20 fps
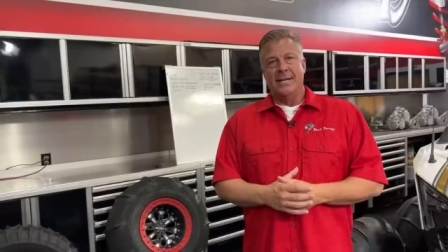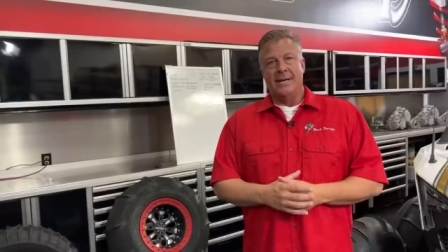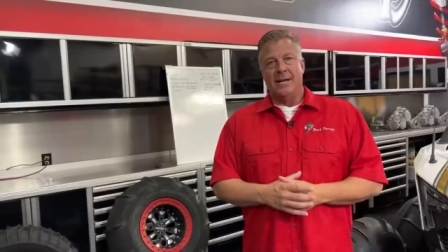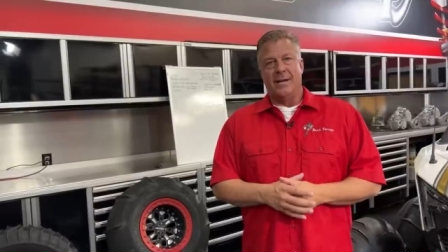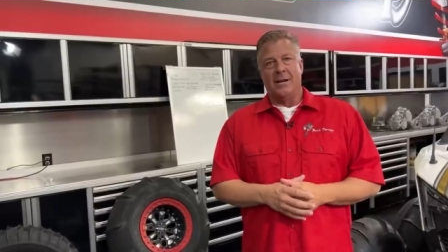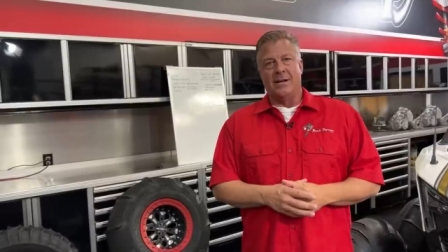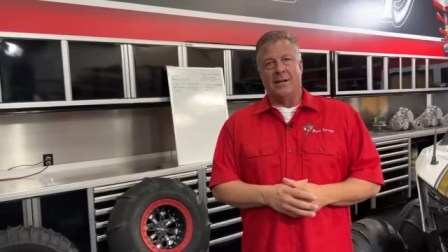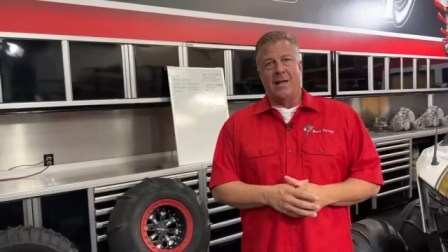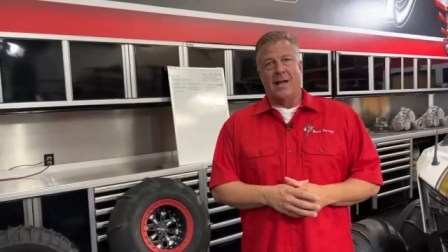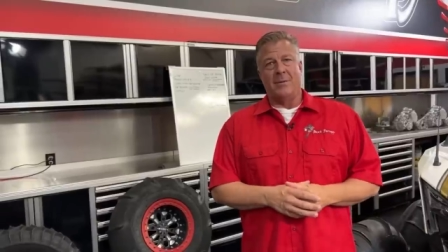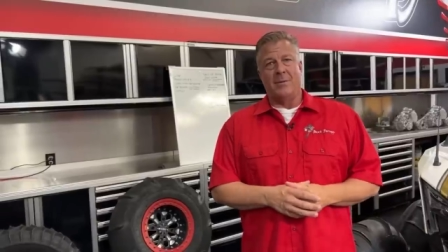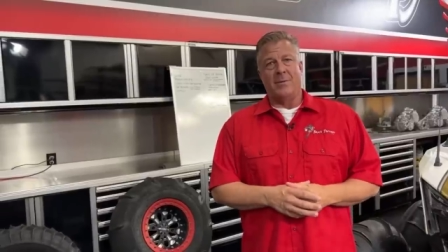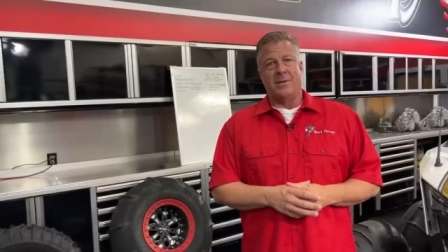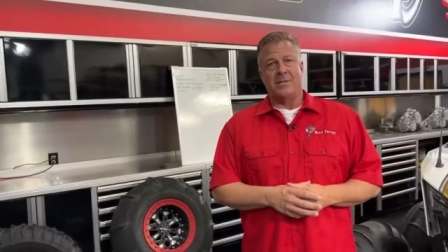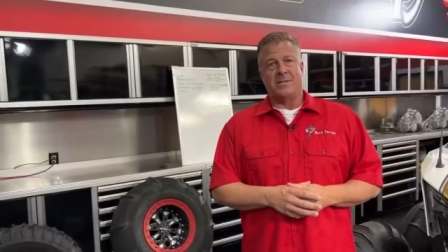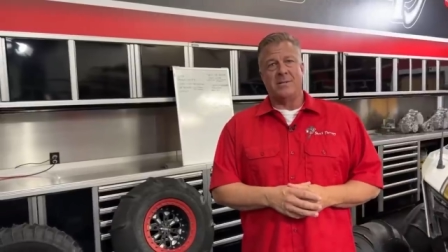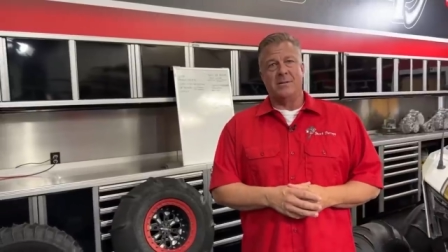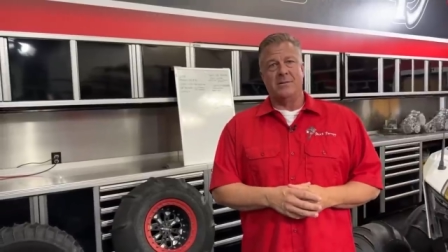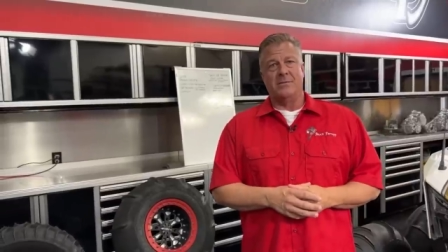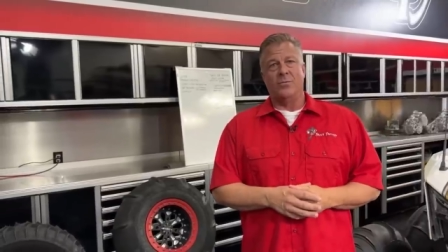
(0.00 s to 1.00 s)
and
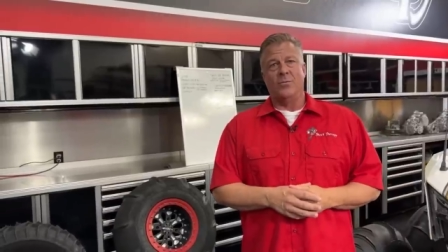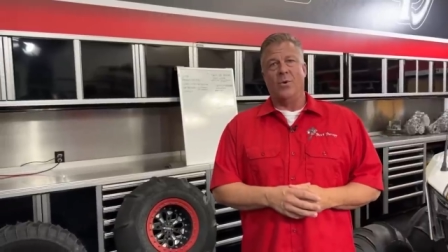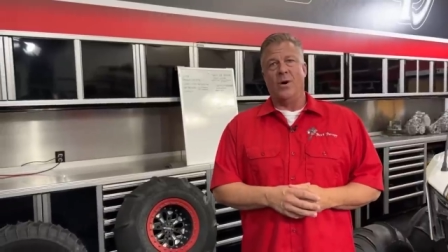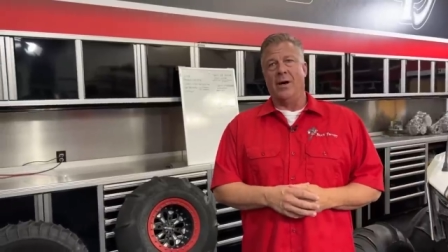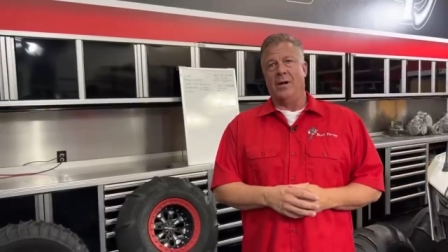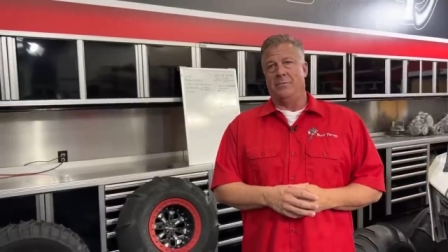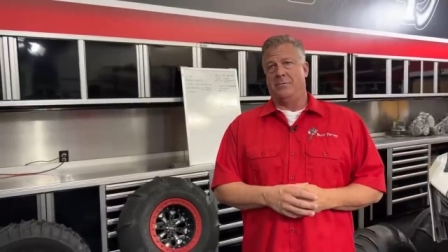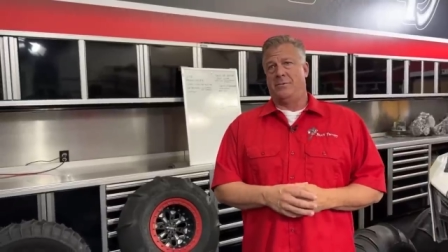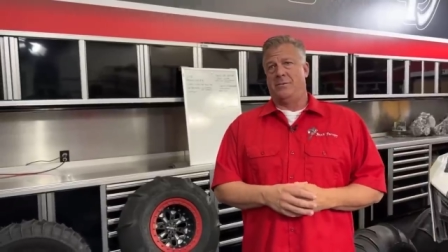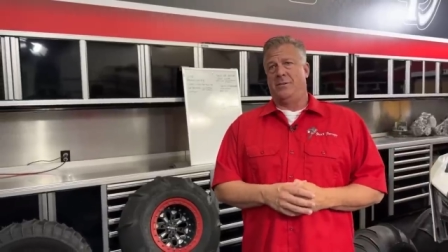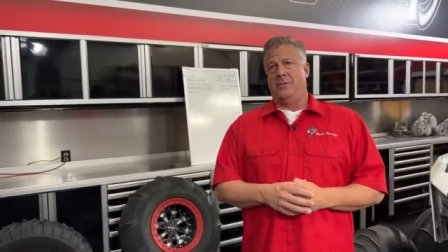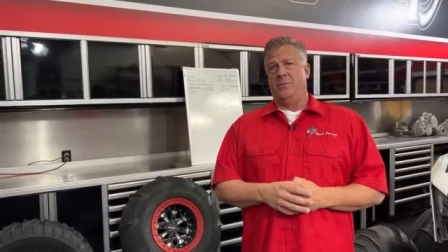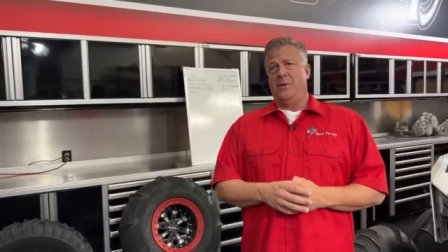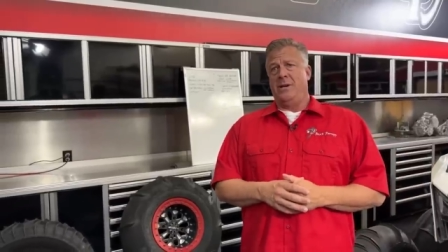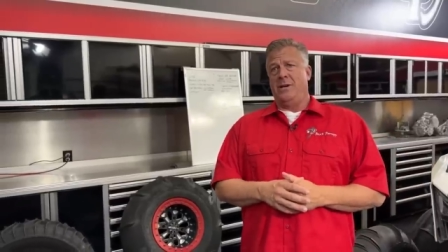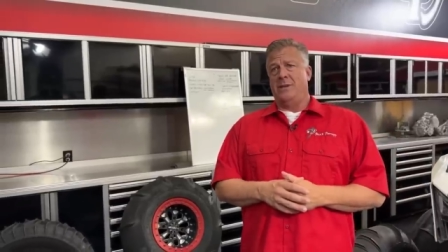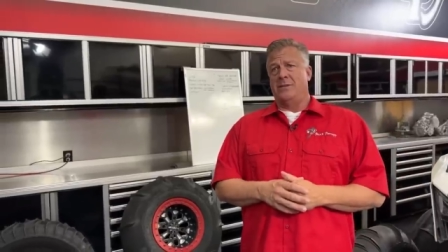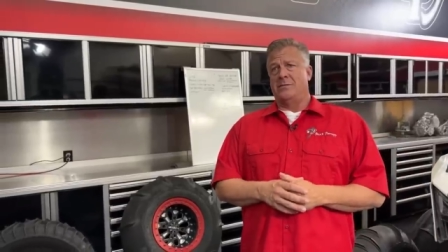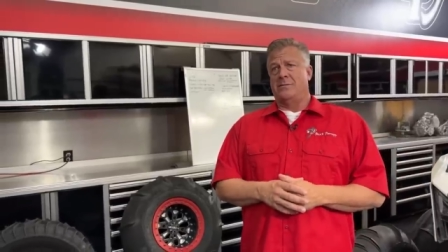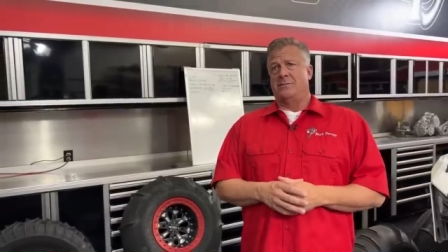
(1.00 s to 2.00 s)
Glamis in what, 2
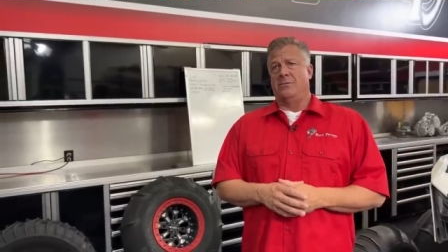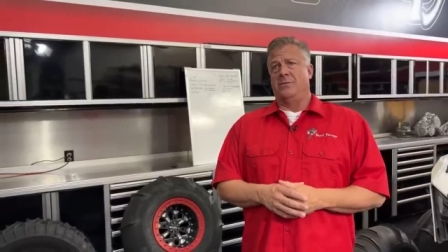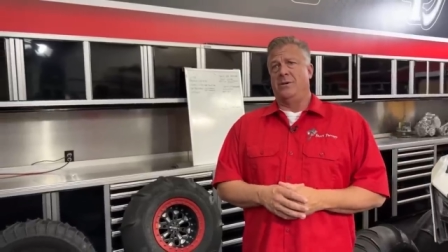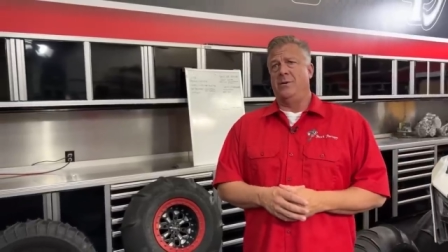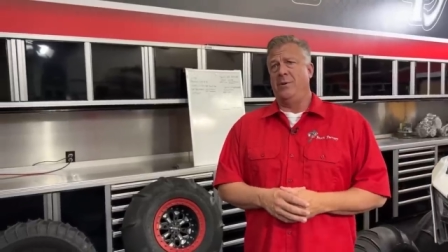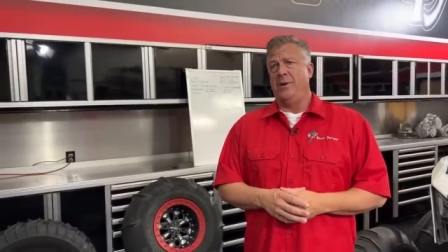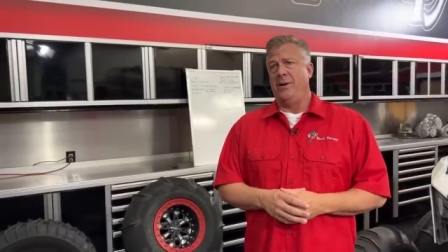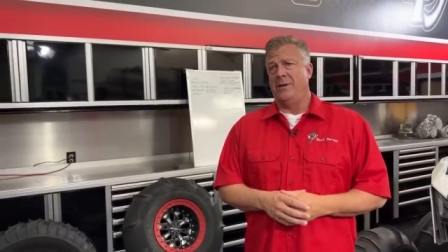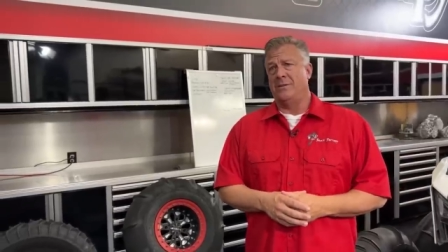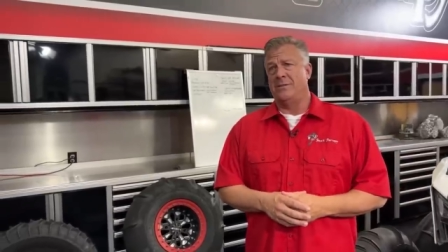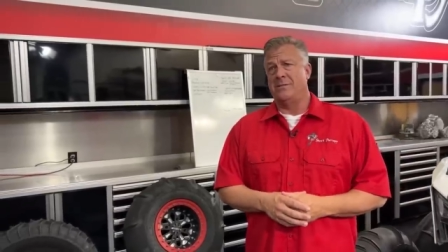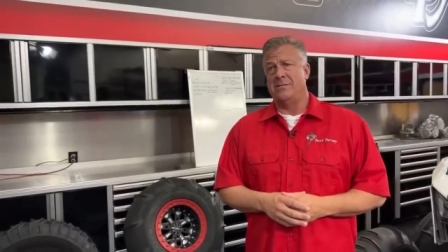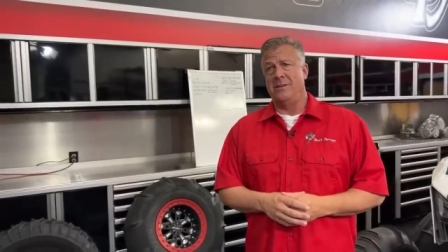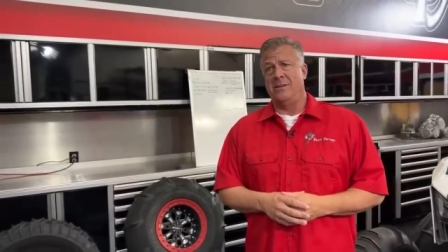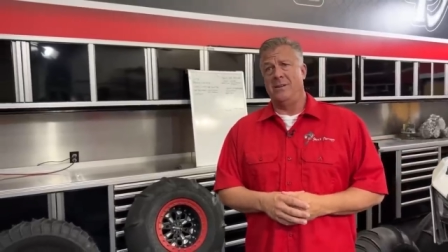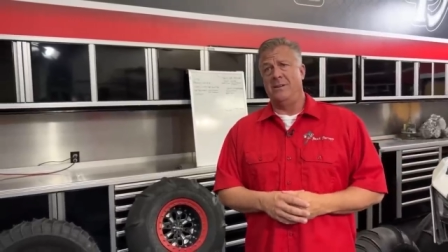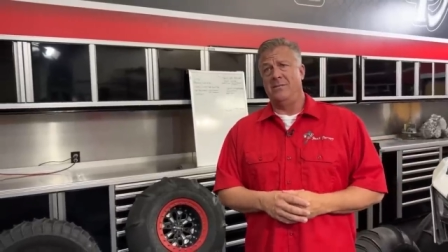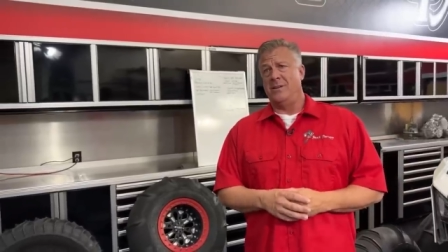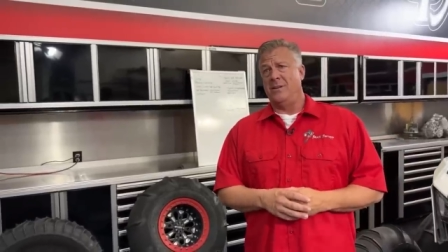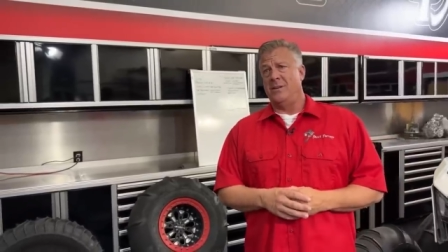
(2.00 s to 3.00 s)
weeks, 3 weeks,
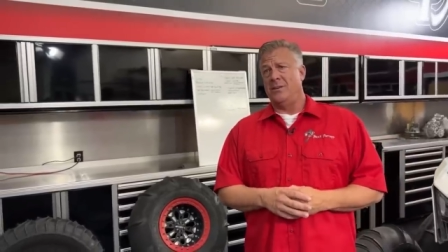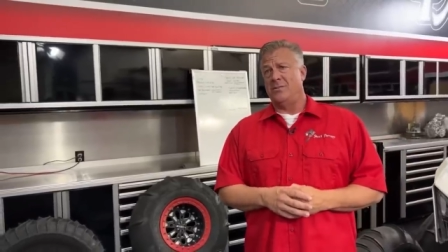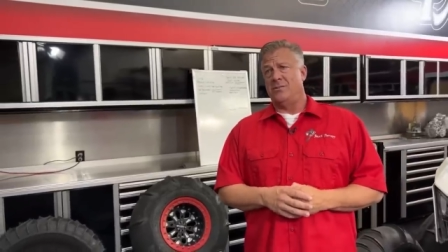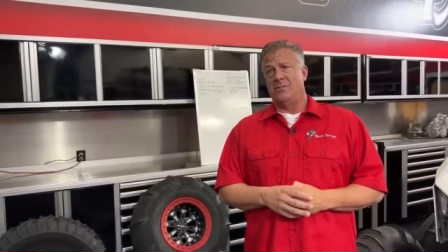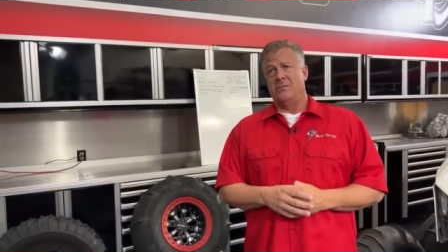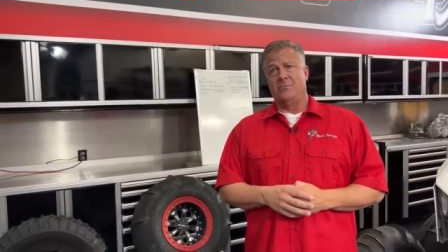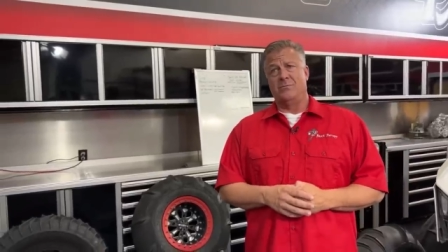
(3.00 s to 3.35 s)
Steve-ish?